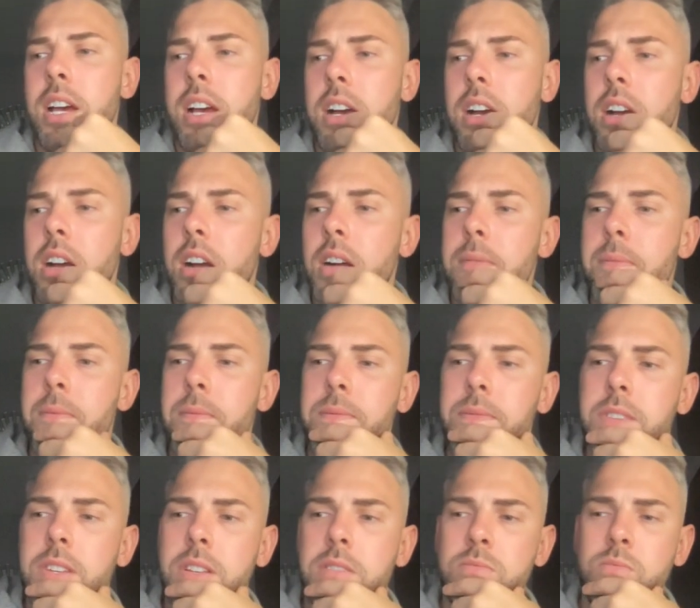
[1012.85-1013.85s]

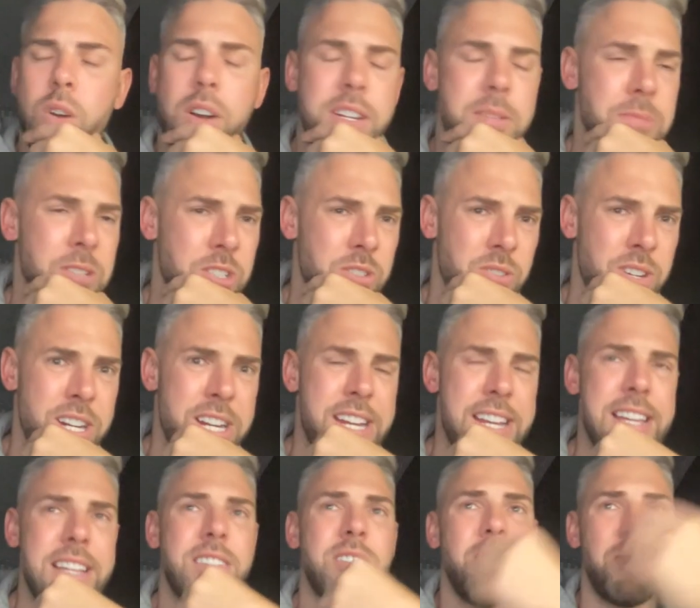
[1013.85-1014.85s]
Riley
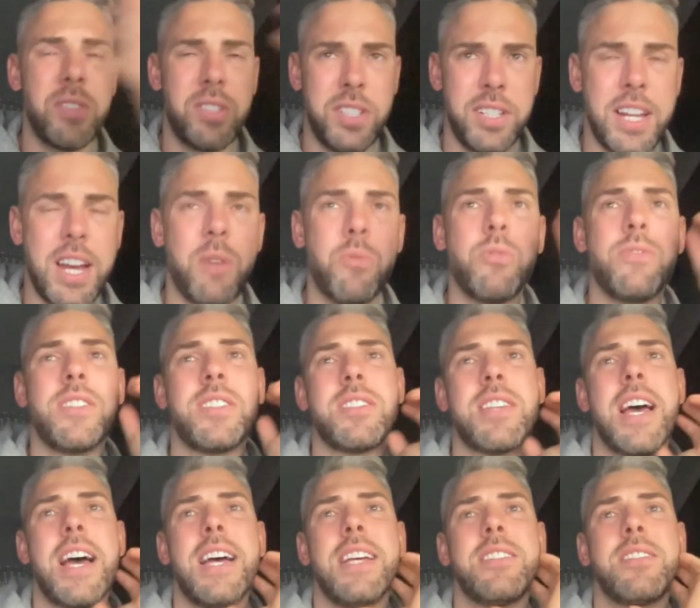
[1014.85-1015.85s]
McGree, obviously now with
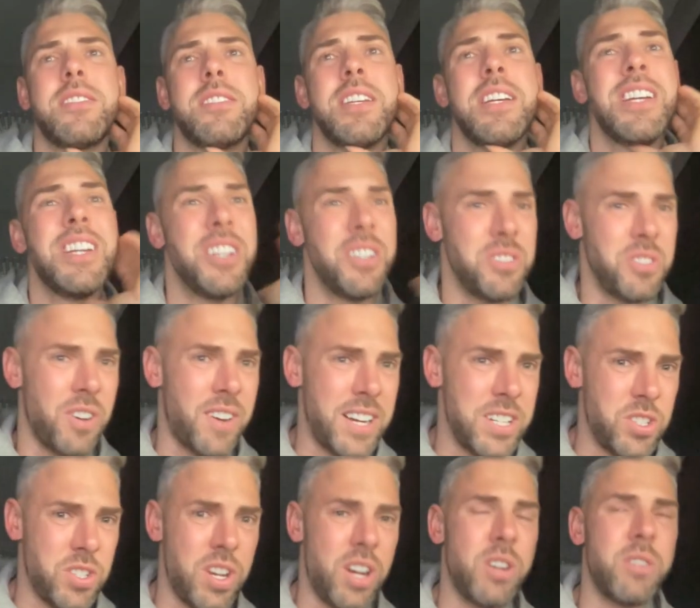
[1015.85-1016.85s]
Azaz,
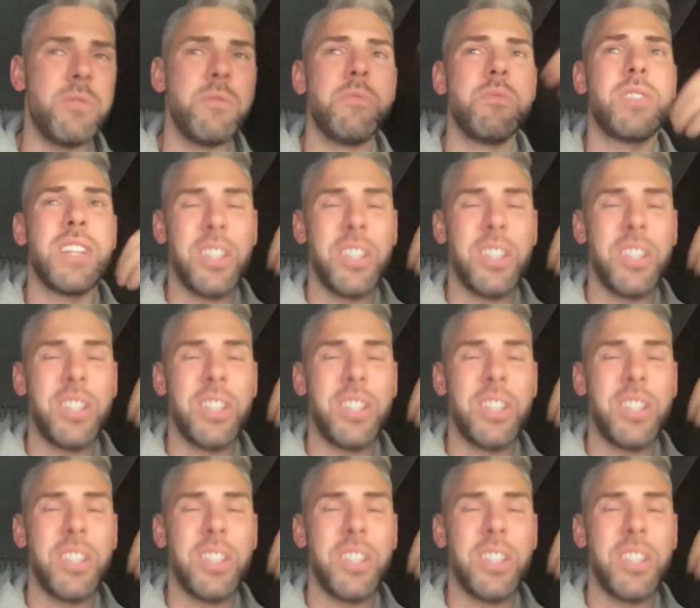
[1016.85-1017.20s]
Isaiah Jones.